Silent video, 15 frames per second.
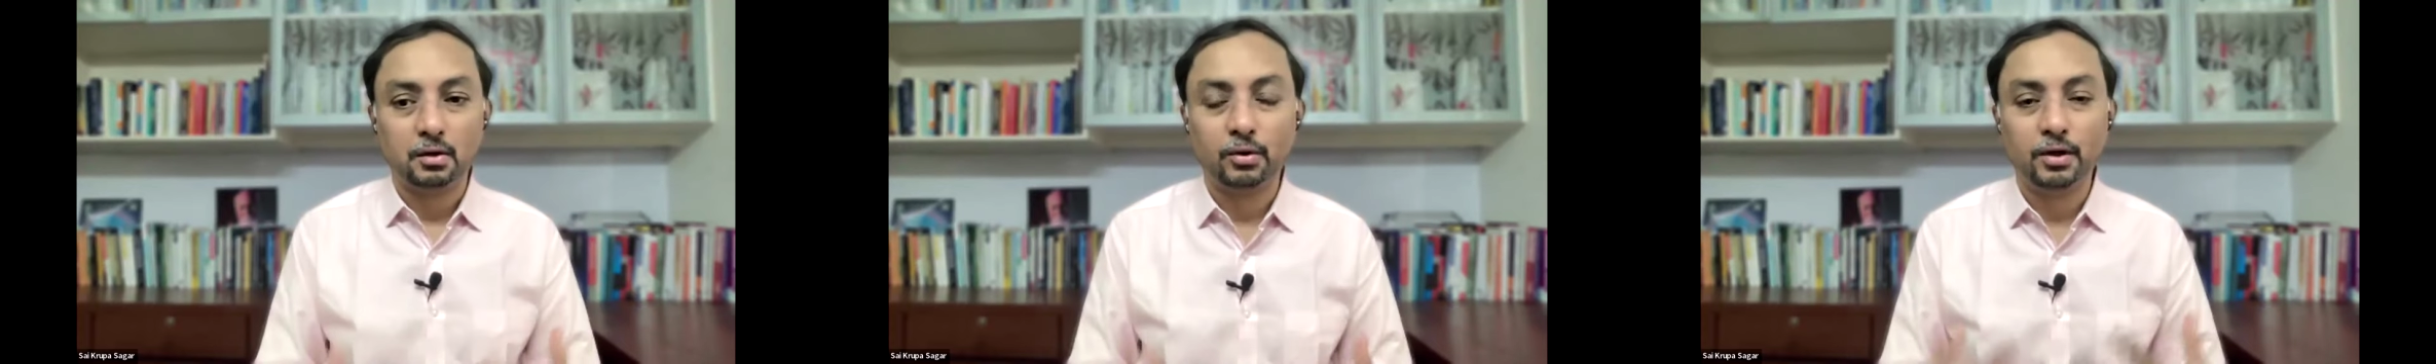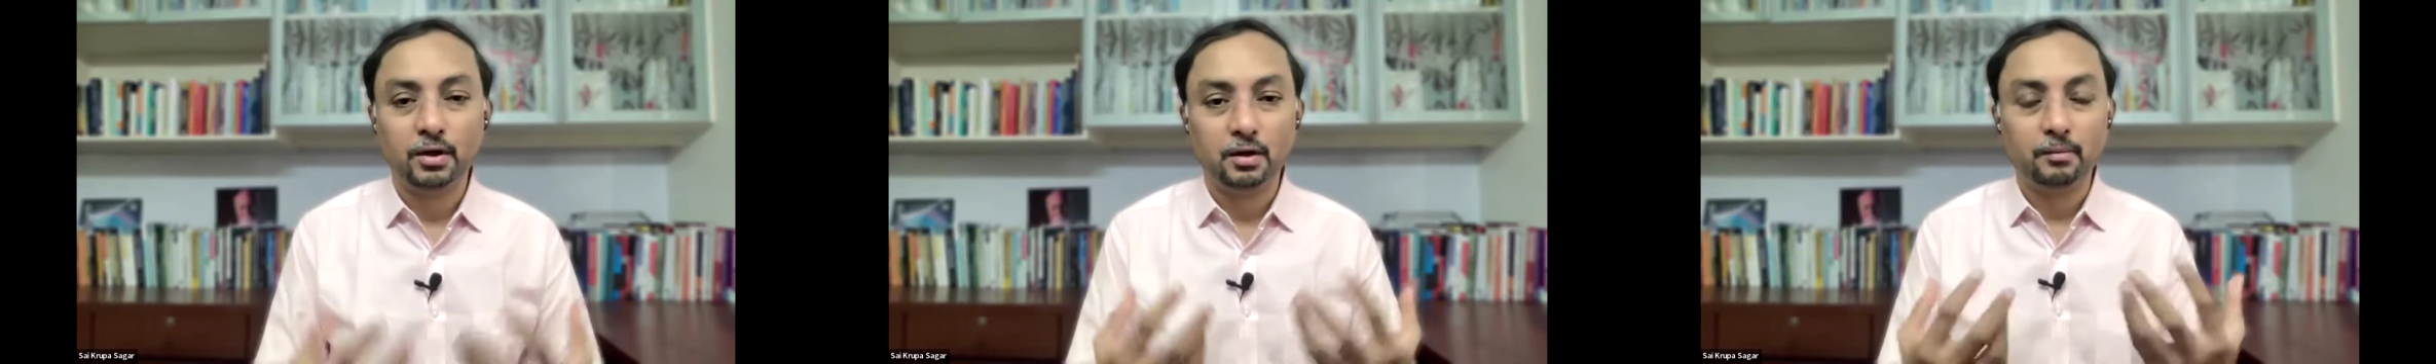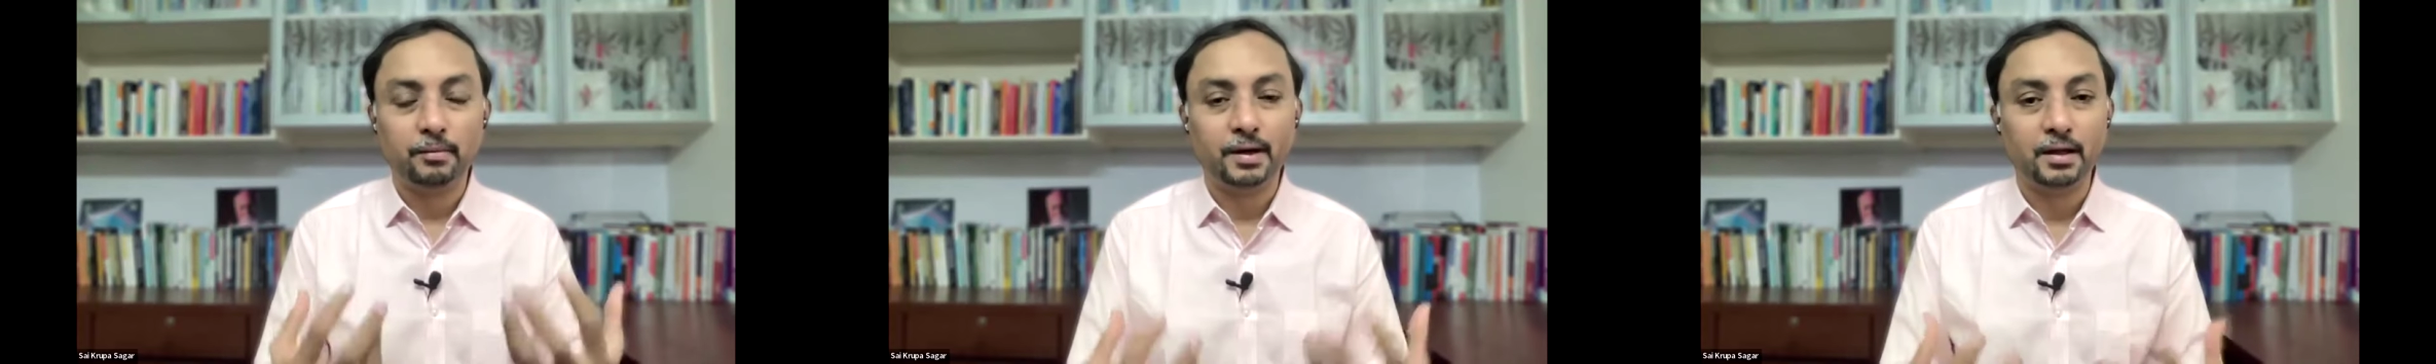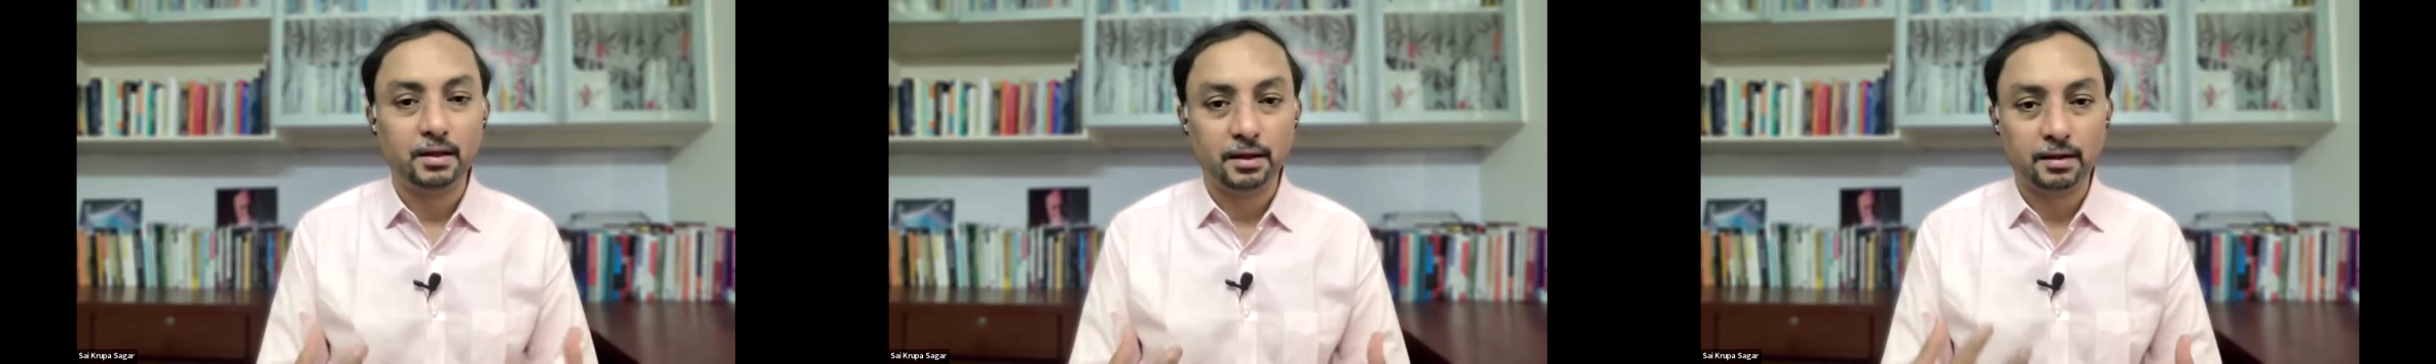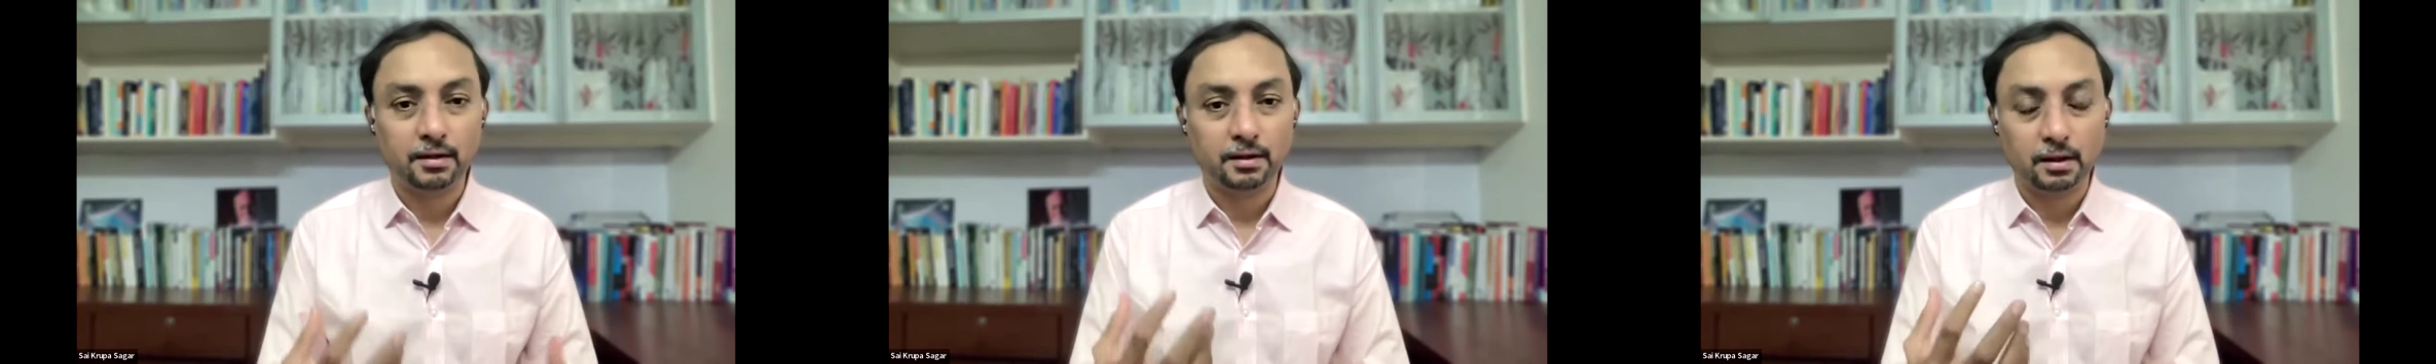doing your
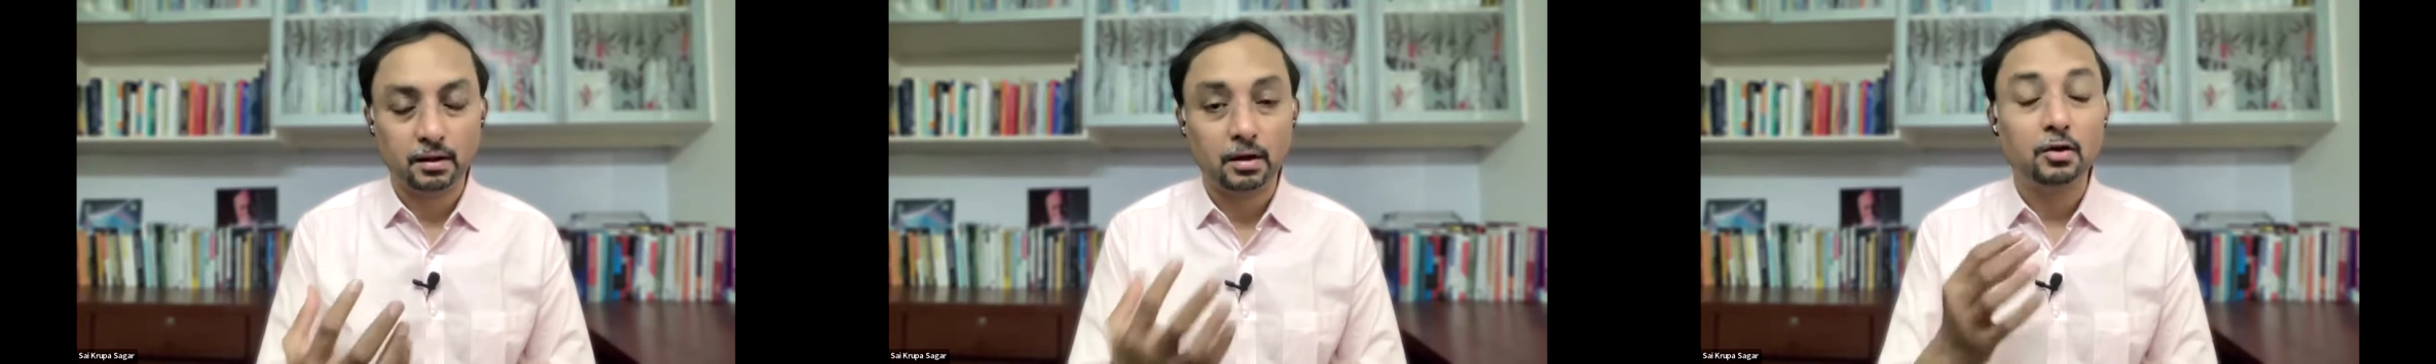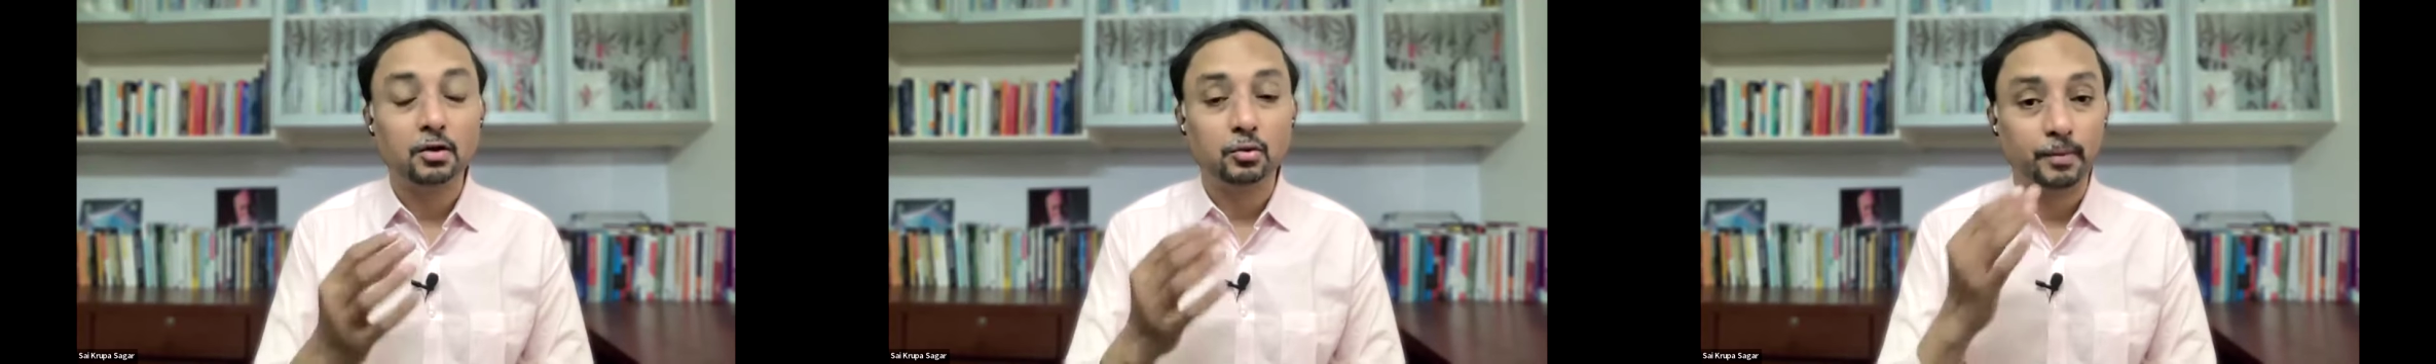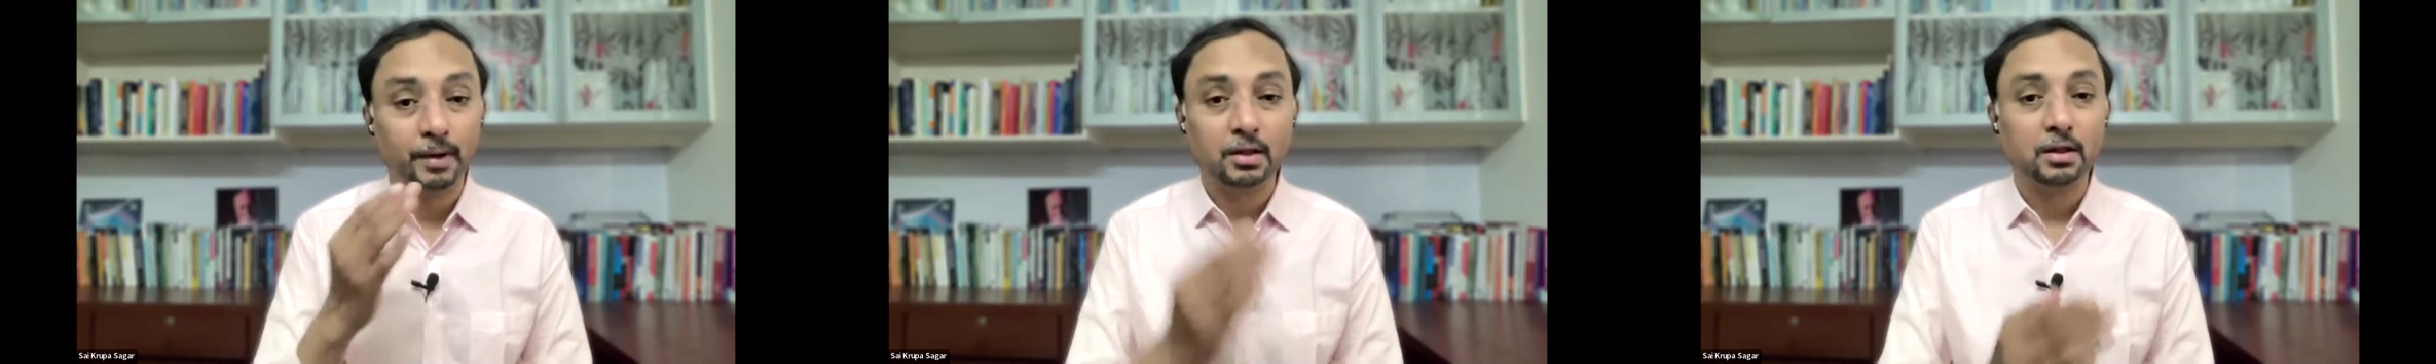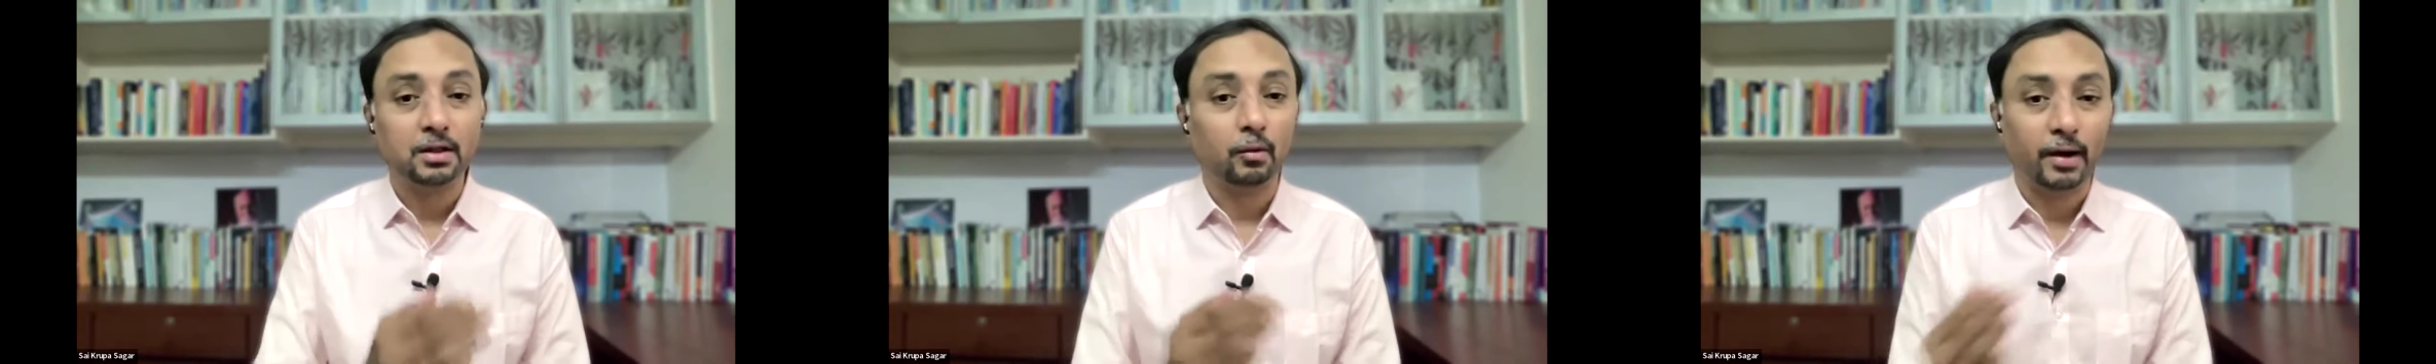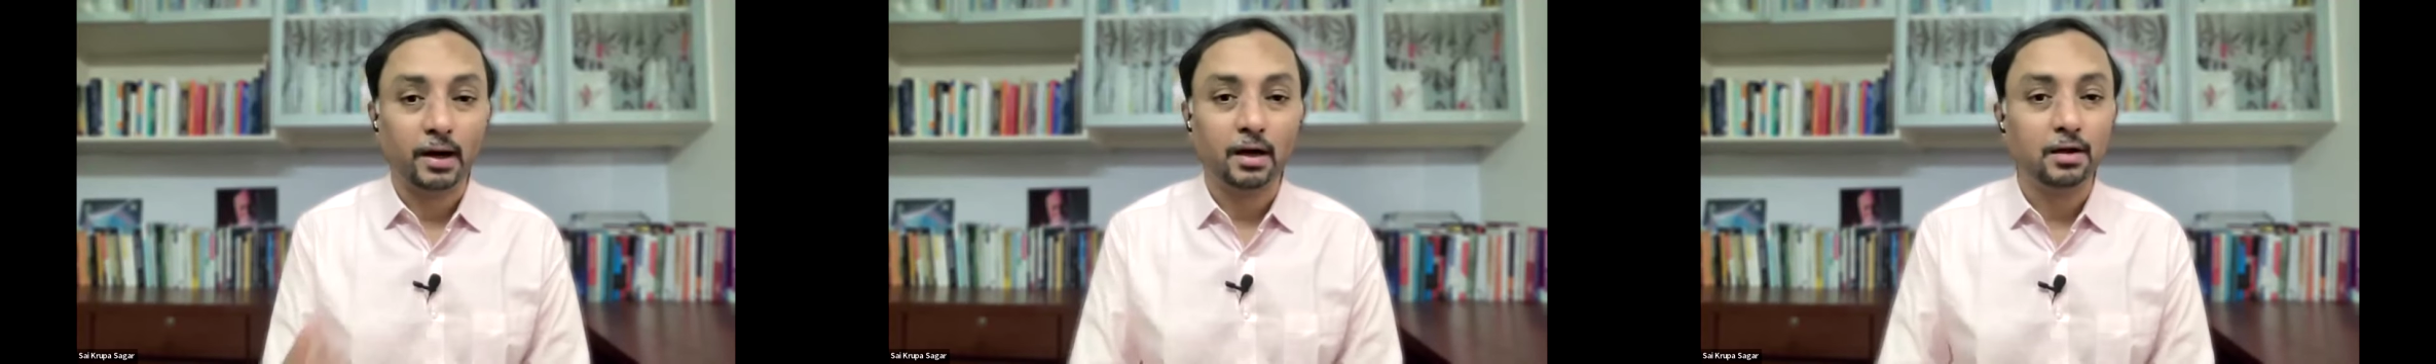breath exercise, at least breath
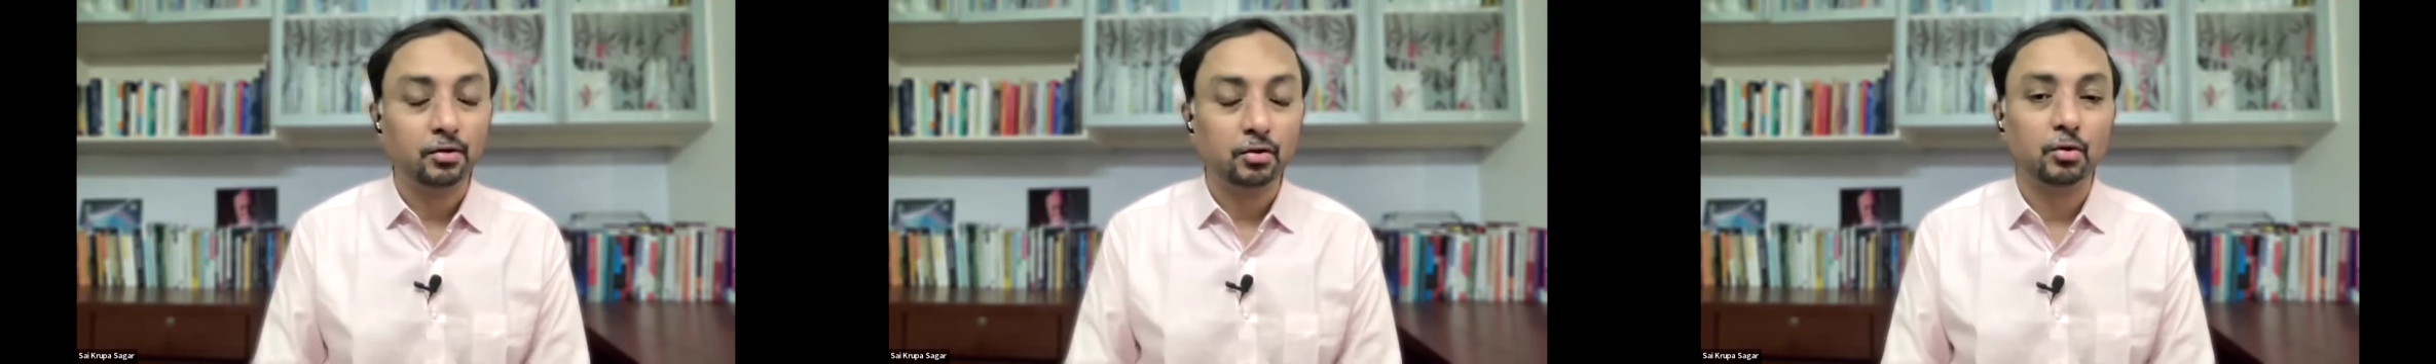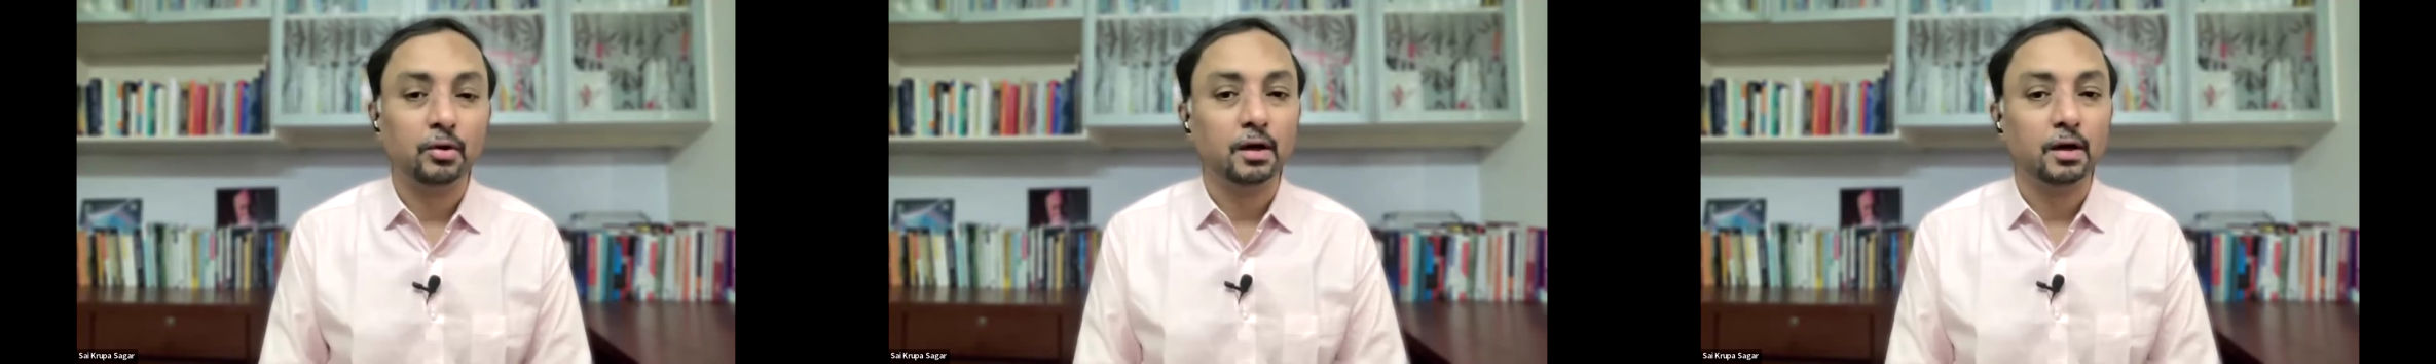awareness,